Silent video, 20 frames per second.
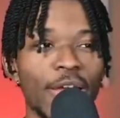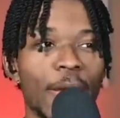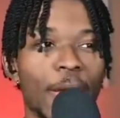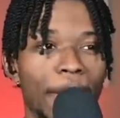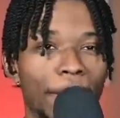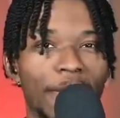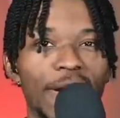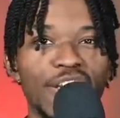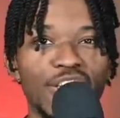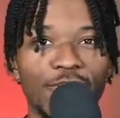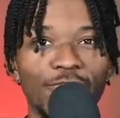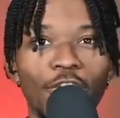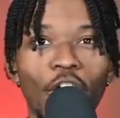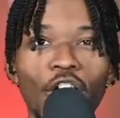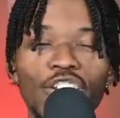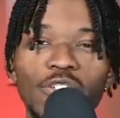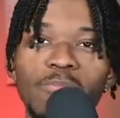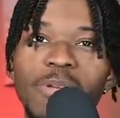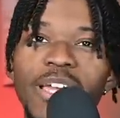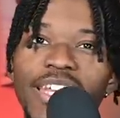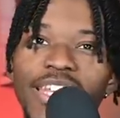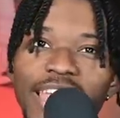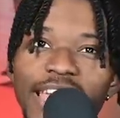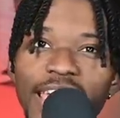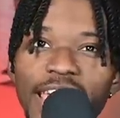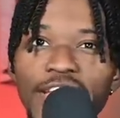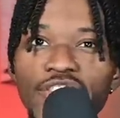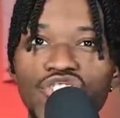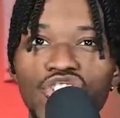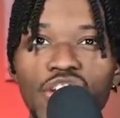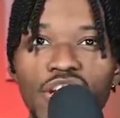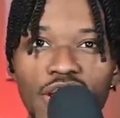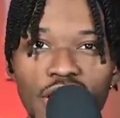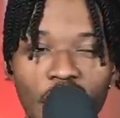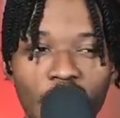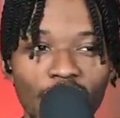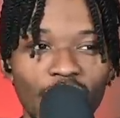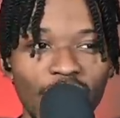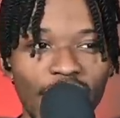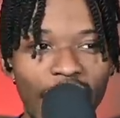but as far as being the engine
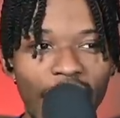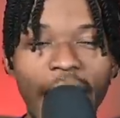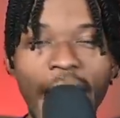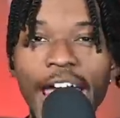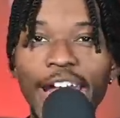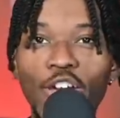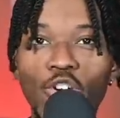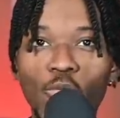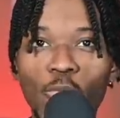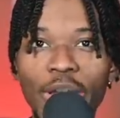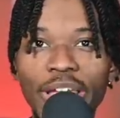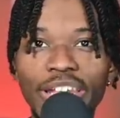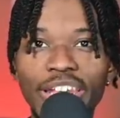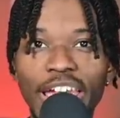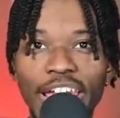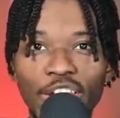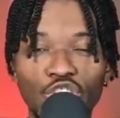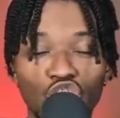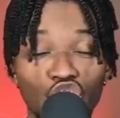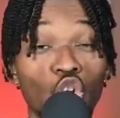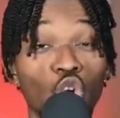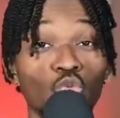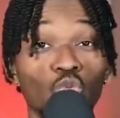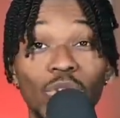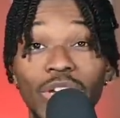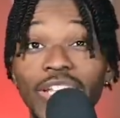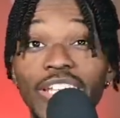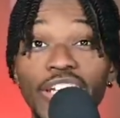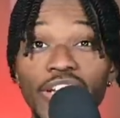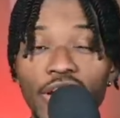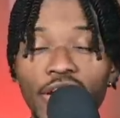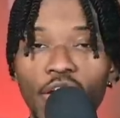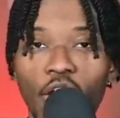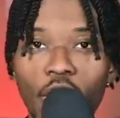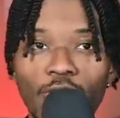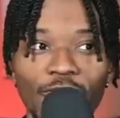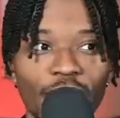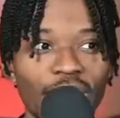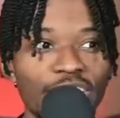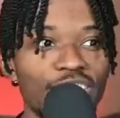of an adequate and to really good
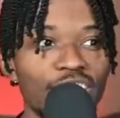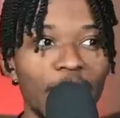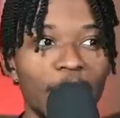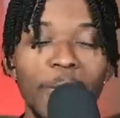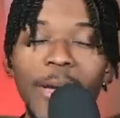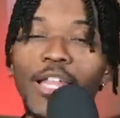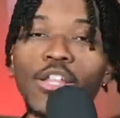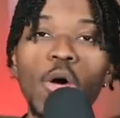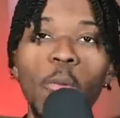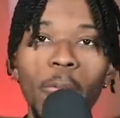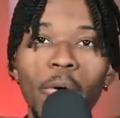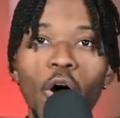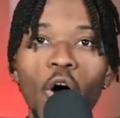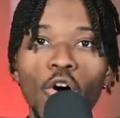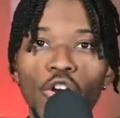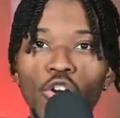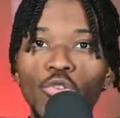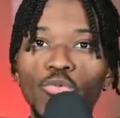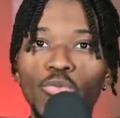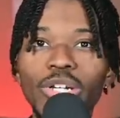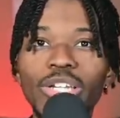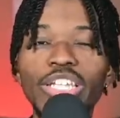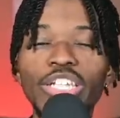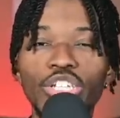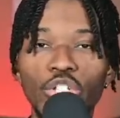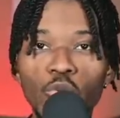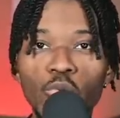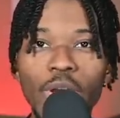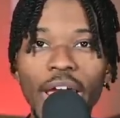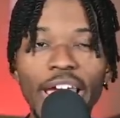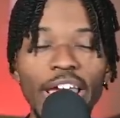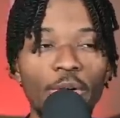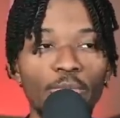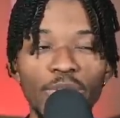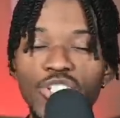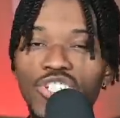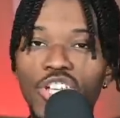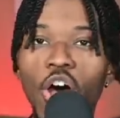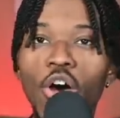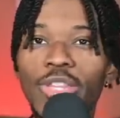offense, LaMelo Ball can really do that. And we
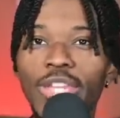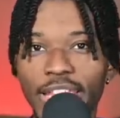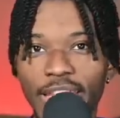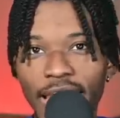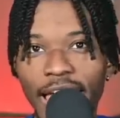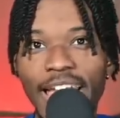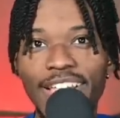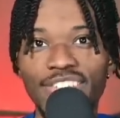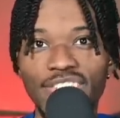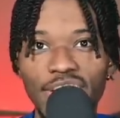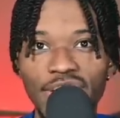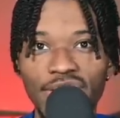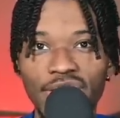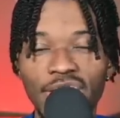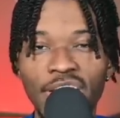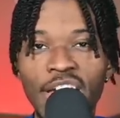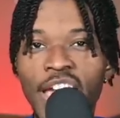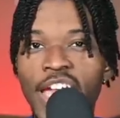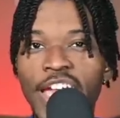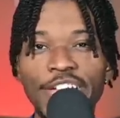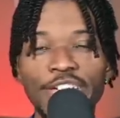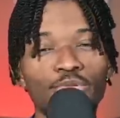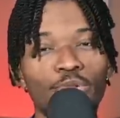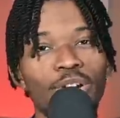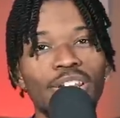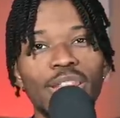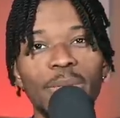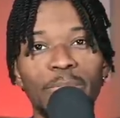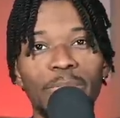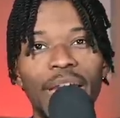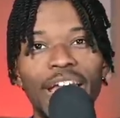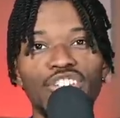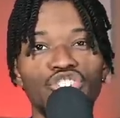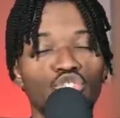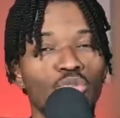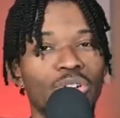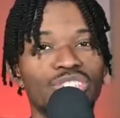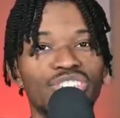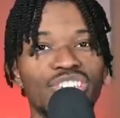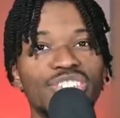saw that last season. He's one of the best
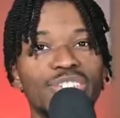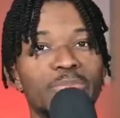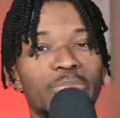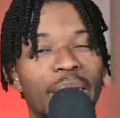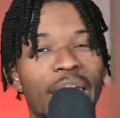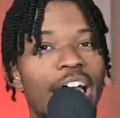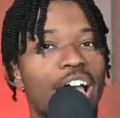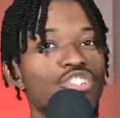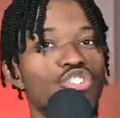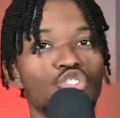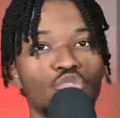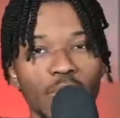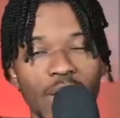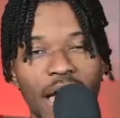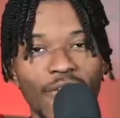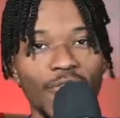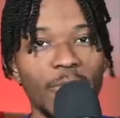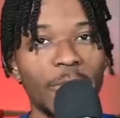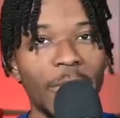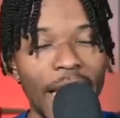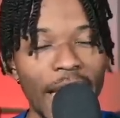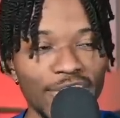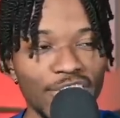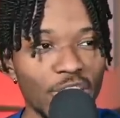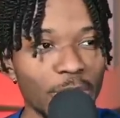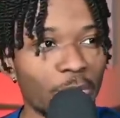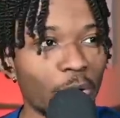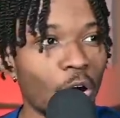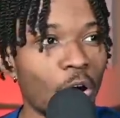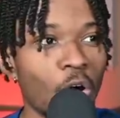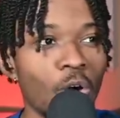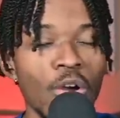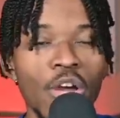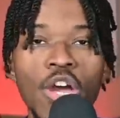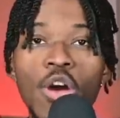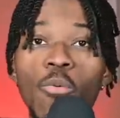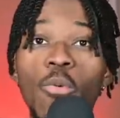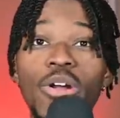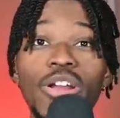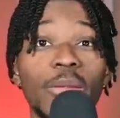transition passers we have in basketball,
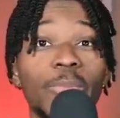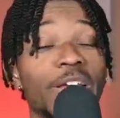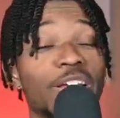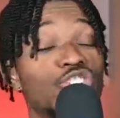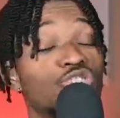one of the best